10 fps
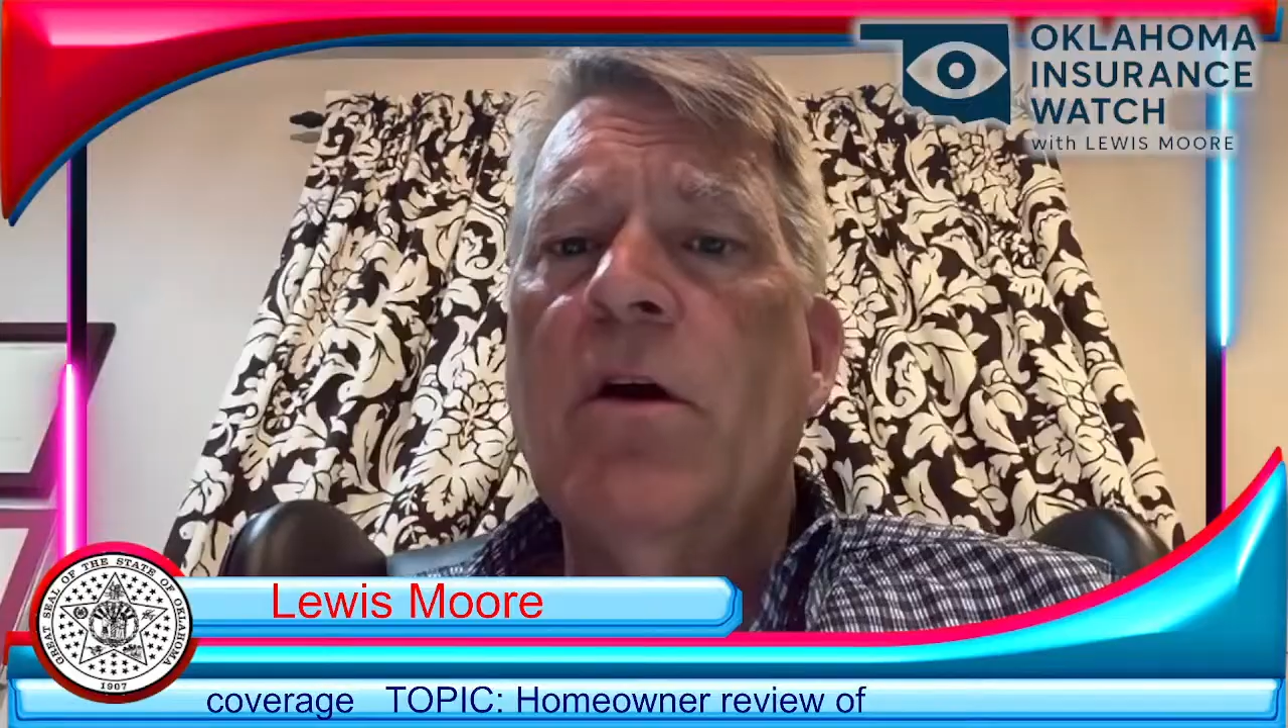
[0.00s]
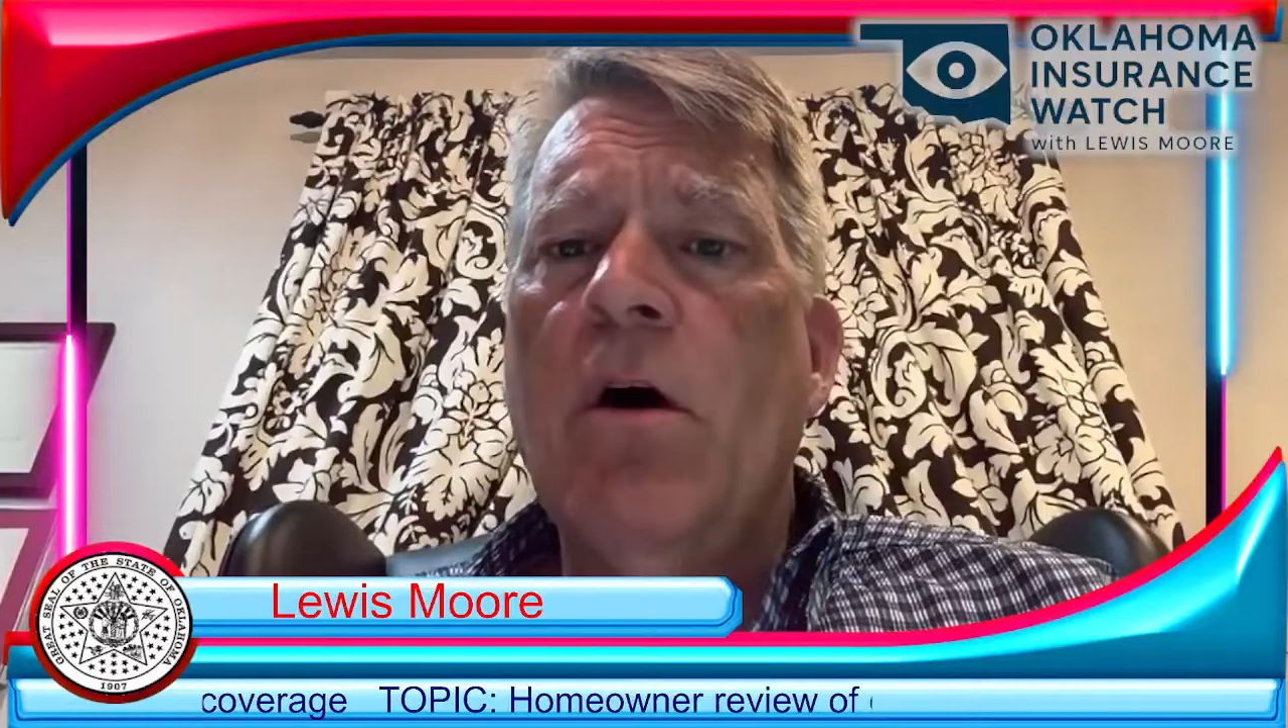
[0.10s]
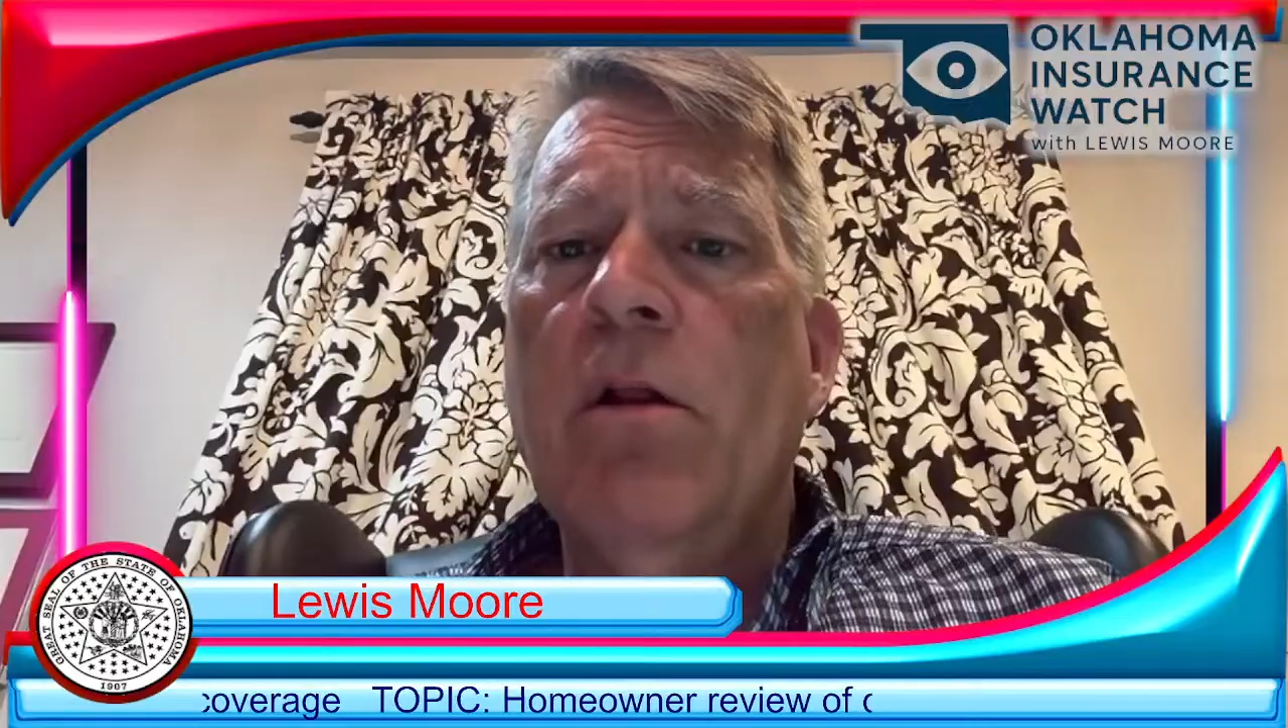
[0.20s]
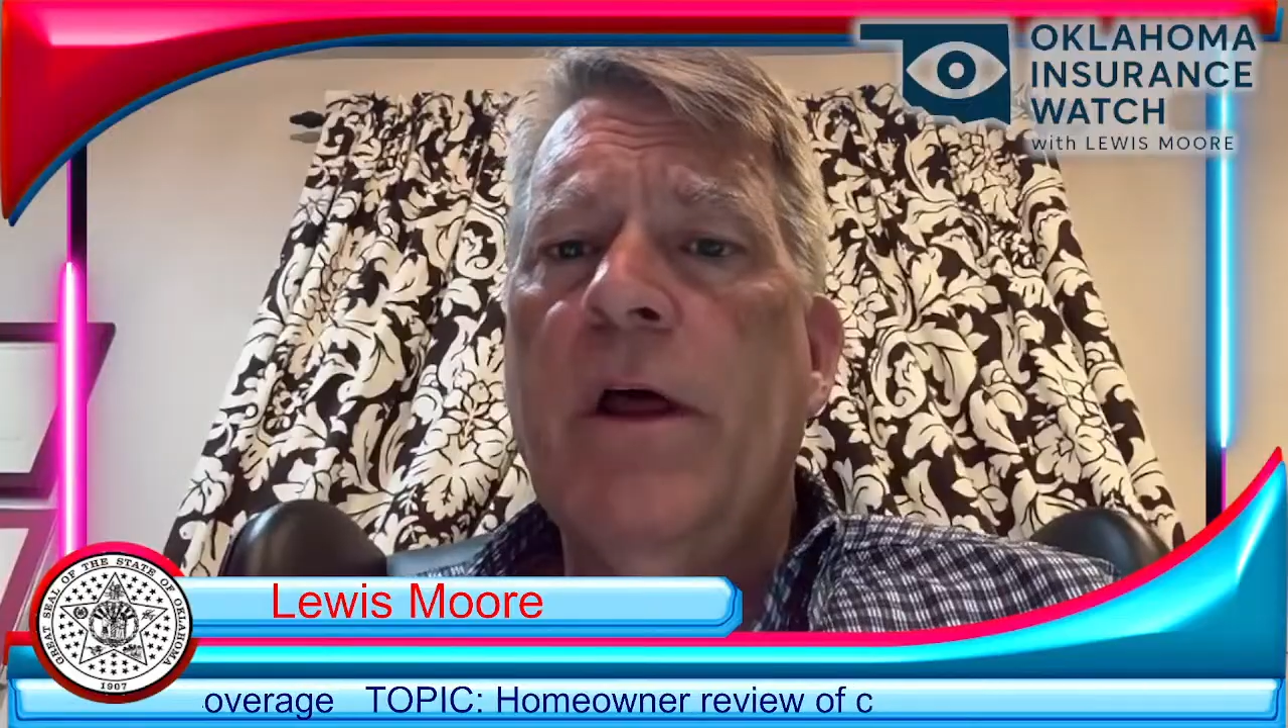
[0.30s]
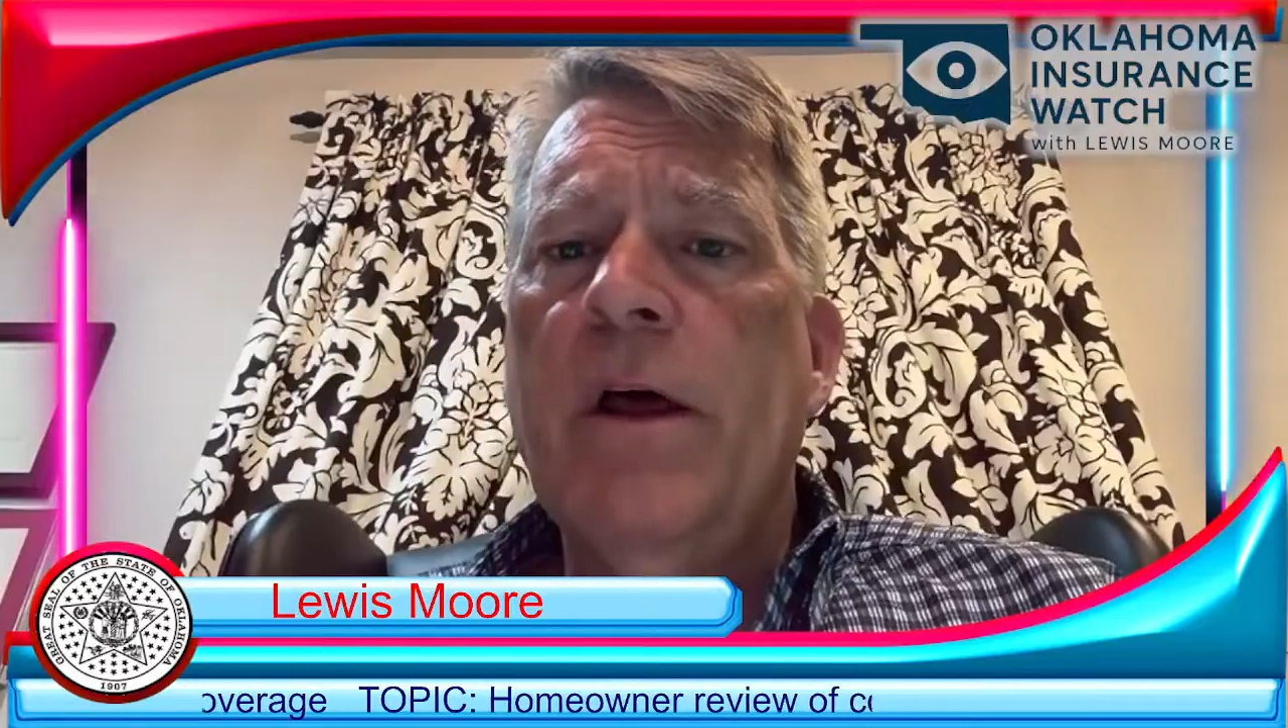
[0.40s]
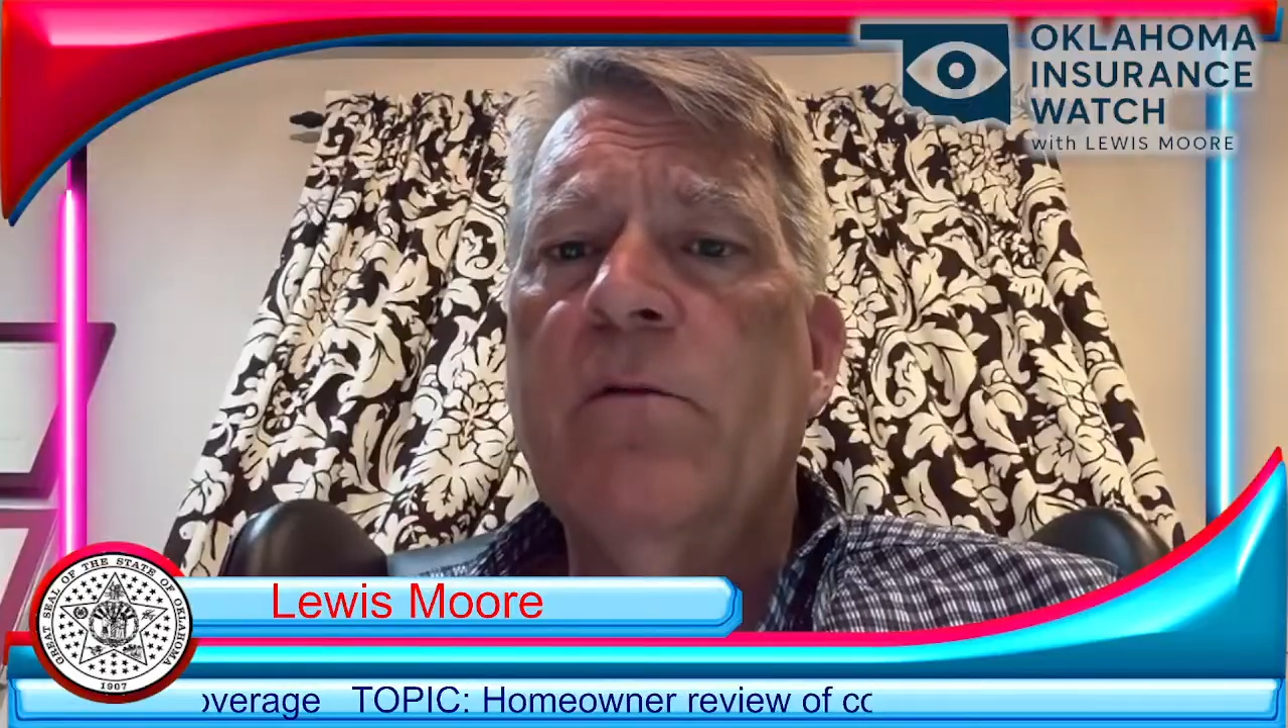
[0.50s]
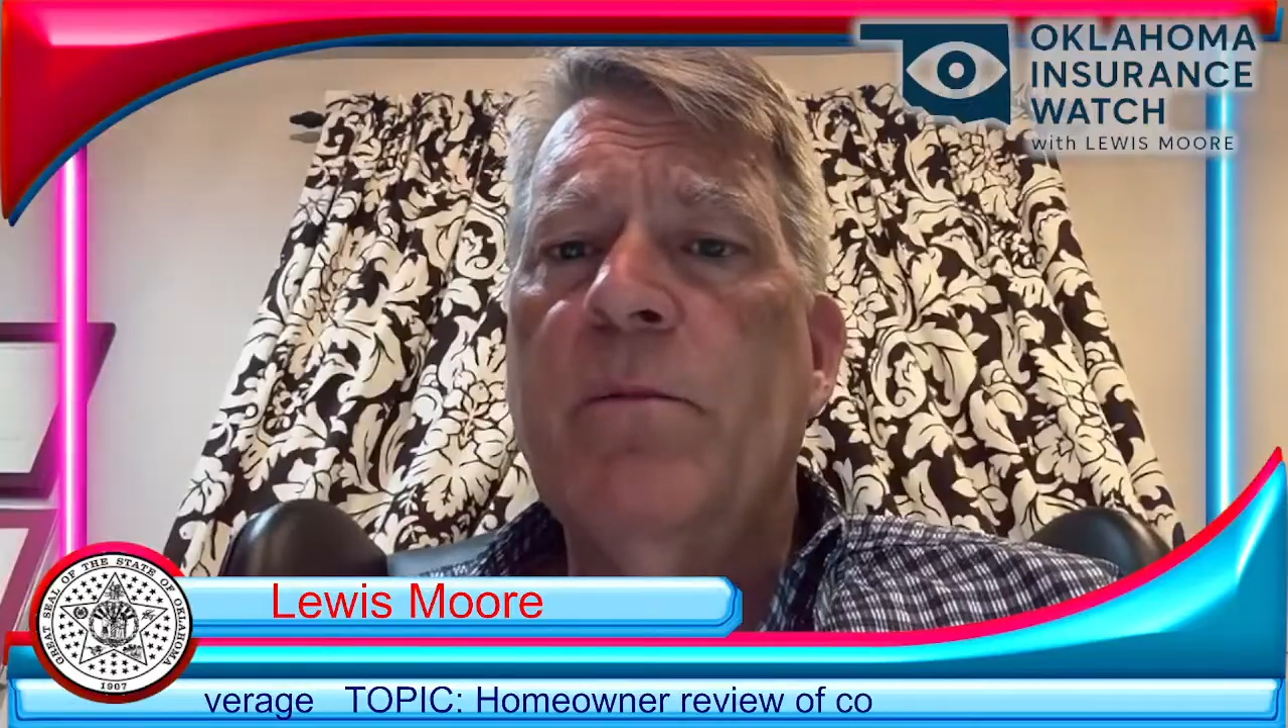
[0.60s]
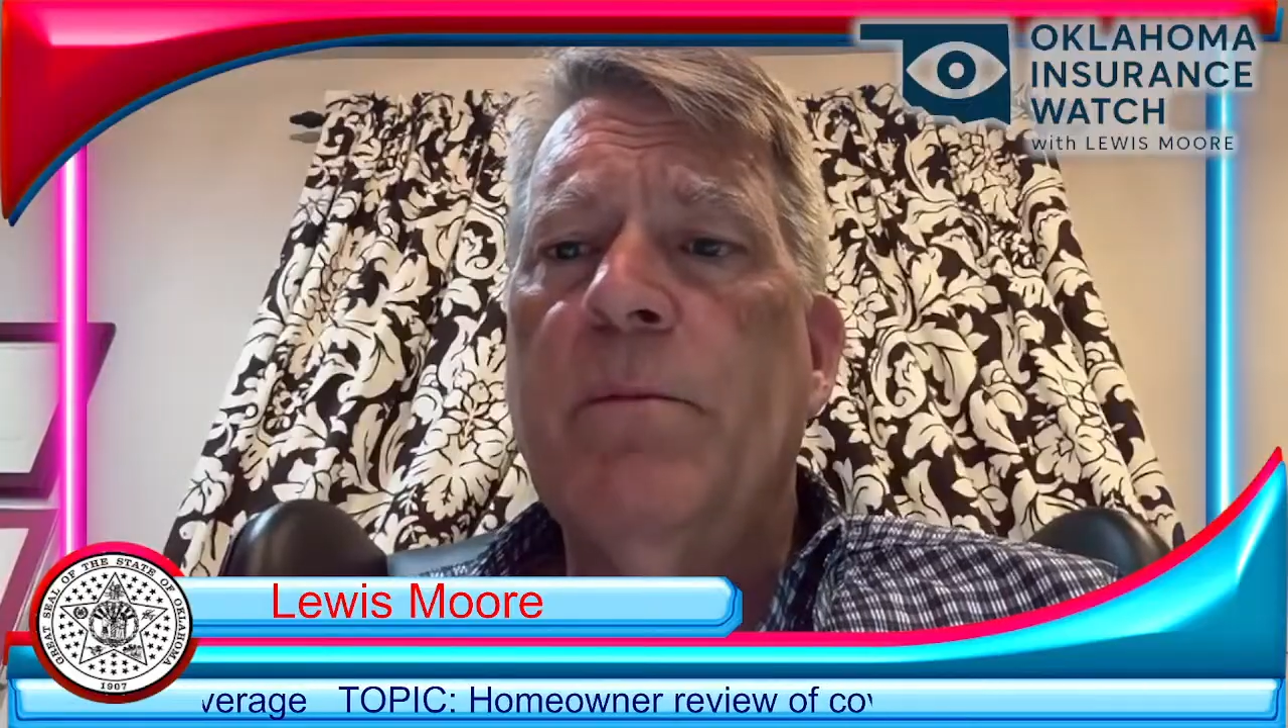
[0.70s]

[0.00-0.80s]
call us,